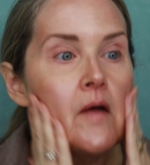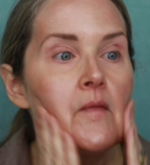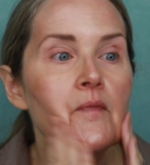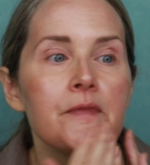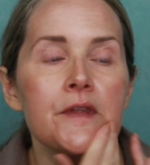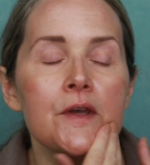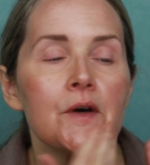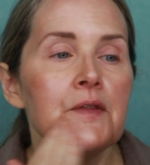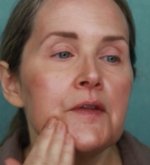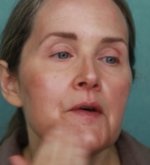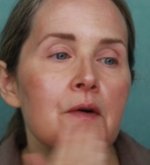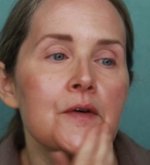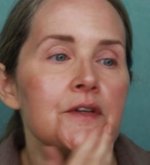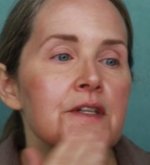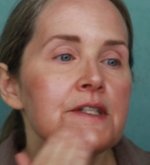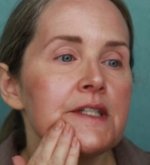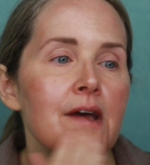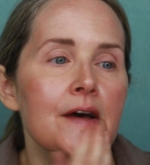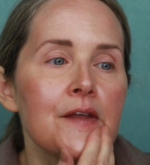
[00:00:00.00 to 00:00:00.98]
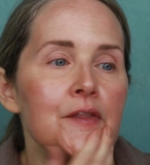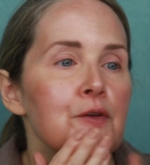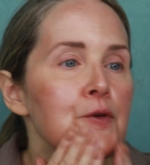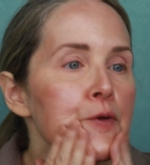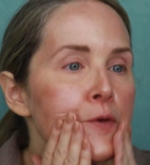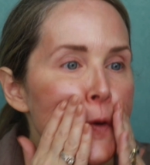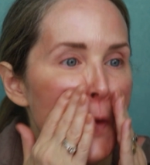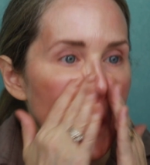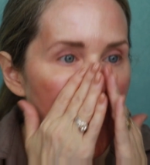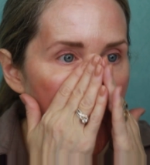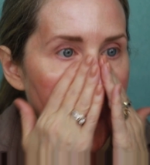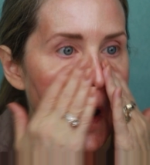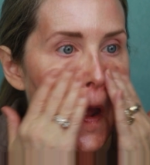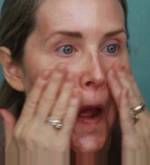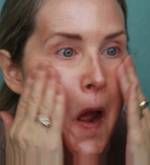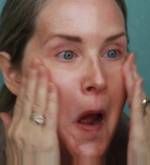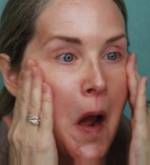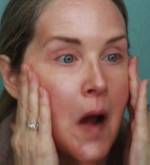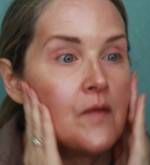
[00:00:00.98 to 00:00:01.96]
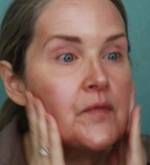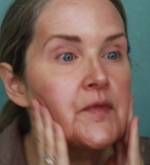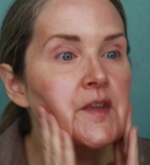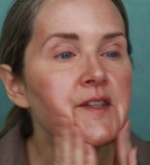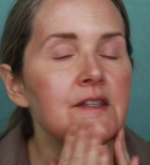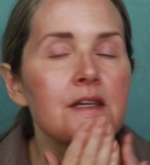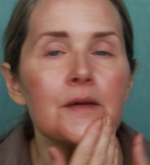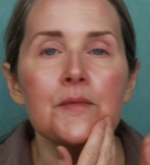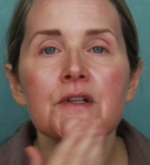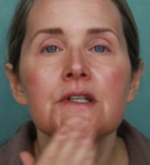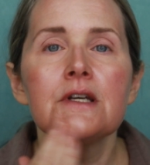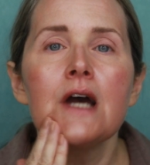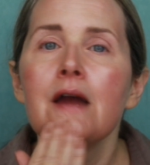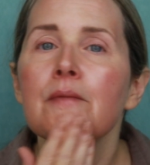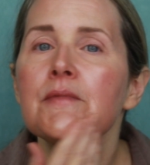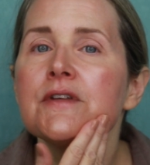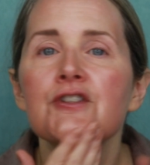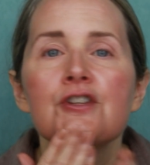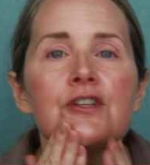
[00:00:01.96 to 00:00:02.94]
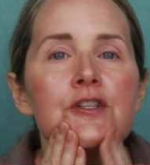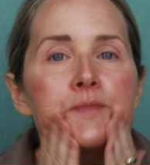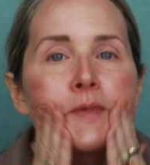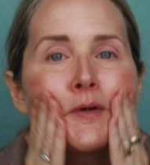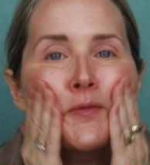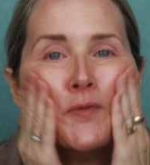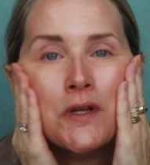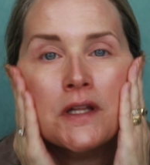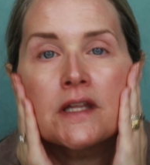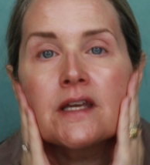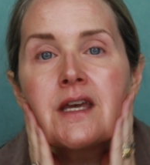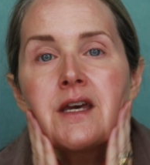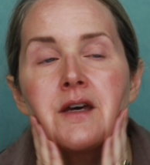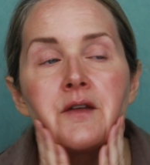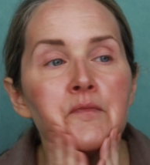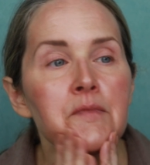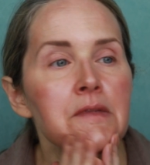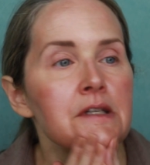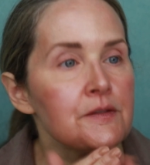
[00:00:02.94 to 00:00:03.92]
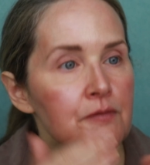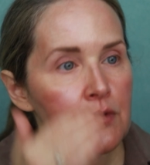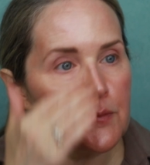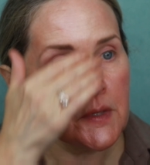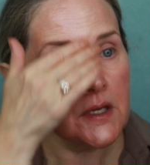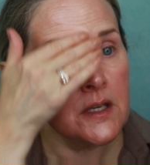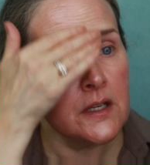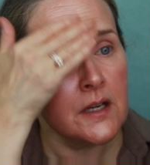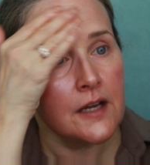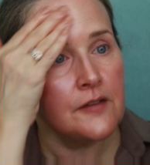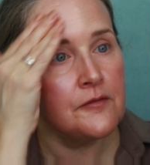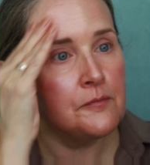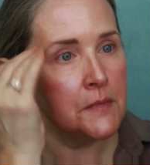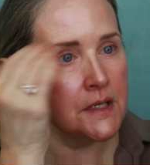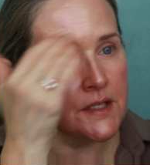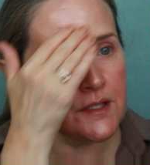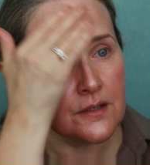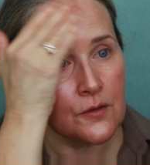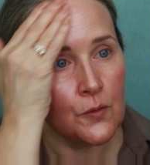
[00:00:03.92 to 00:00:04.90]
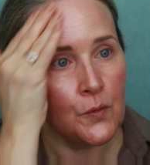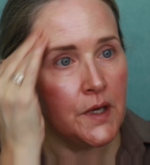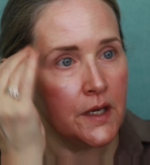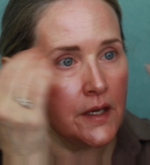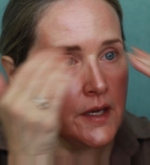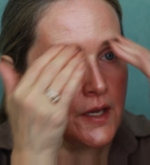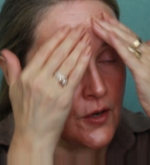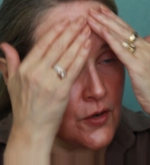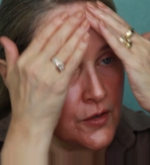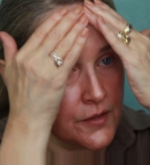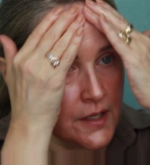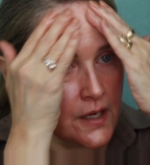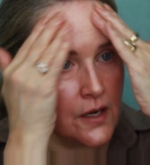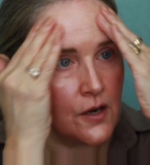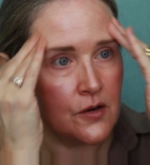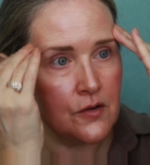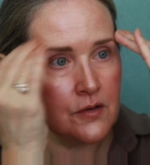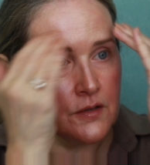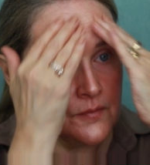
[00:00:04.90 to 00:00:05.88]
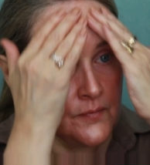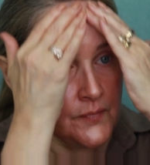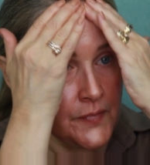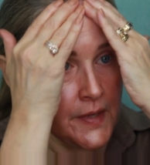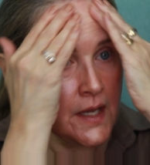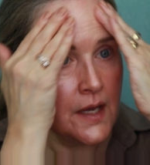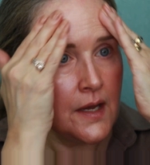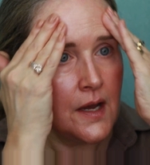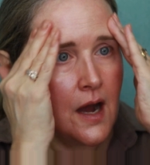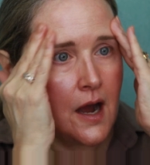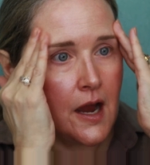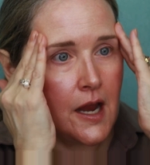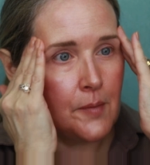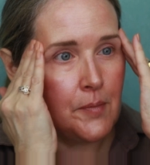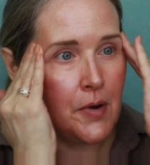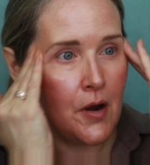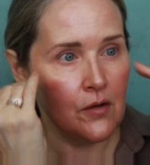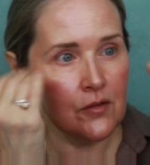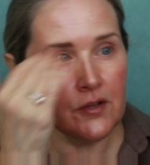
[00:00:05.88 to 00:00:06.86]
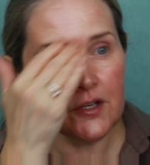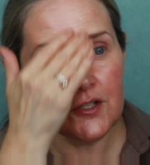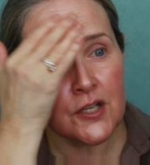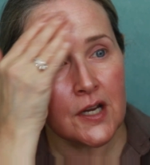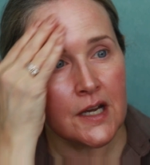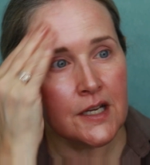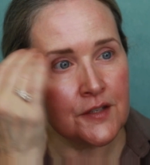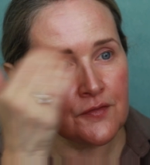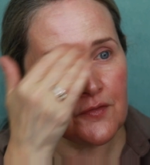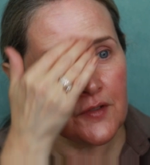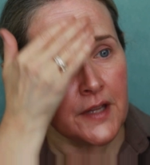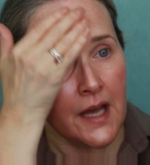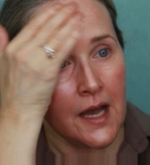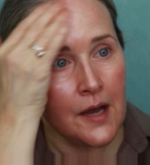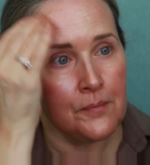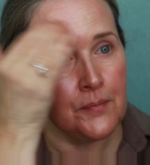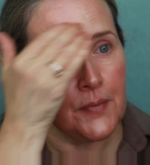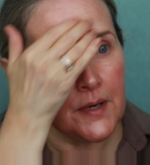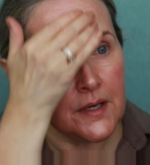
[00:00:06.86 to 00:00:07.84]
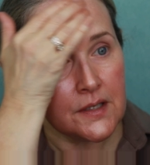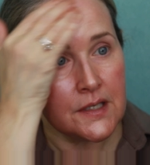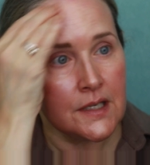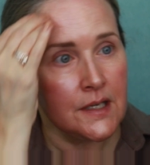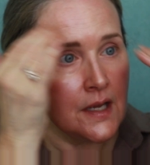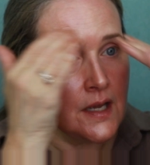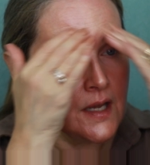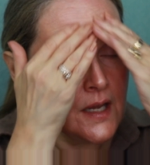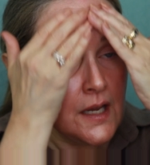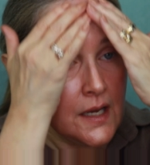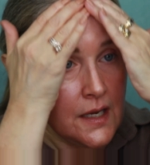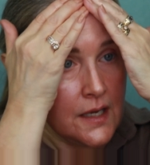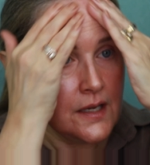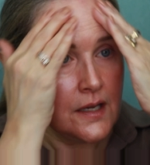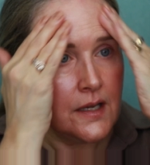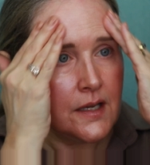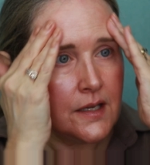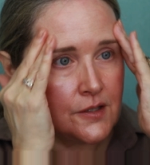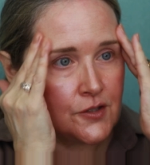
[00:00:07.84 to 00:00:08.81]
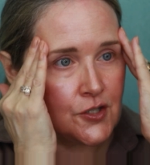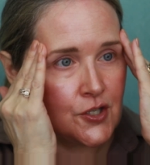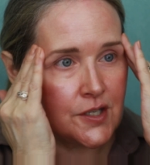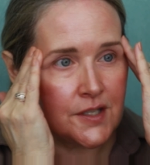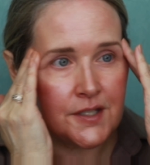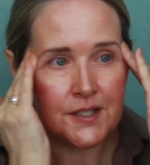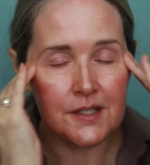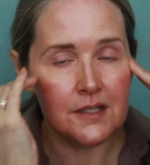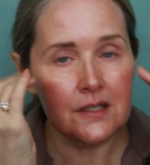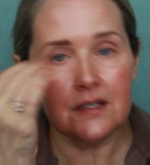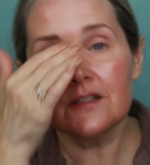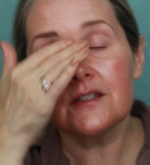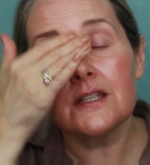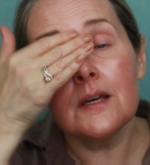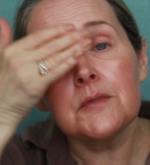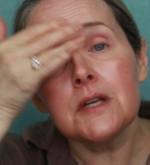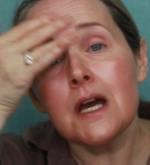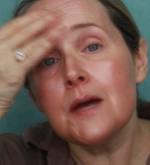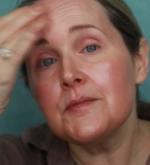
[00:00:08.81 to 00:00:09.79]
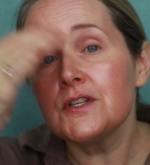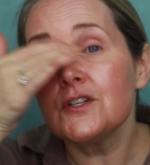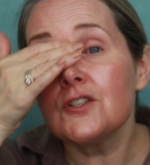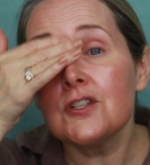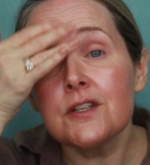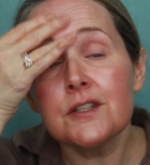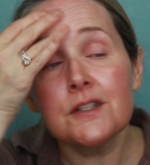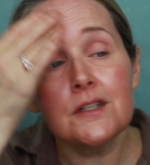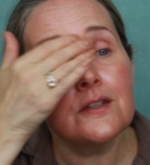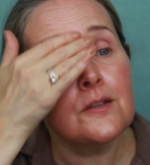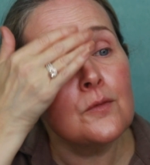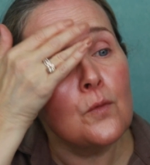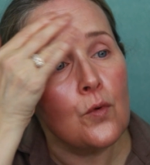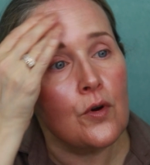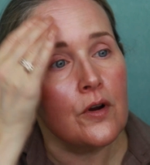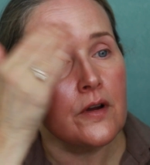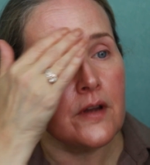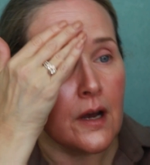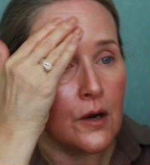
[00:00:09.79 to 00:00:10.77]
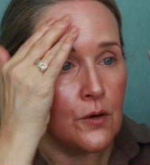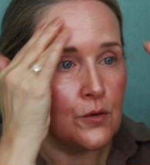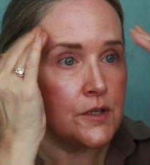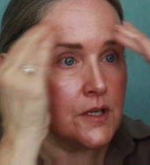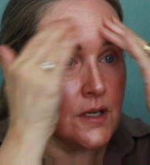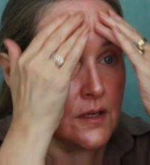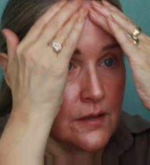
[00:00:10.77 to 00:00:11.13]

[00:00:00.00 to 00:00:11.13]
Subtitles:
you'll notice that through the summertime, it's just been really hit and miss for me. And I've missed a week here and there. And I apologize for that, but sometimes it just doesn't work out